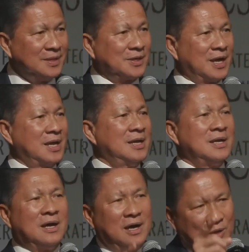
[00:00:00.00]
Okay,
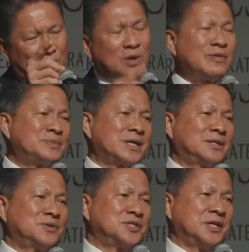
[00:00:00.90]
go on
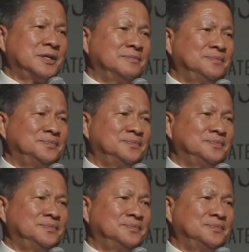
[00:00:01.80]
website to see it.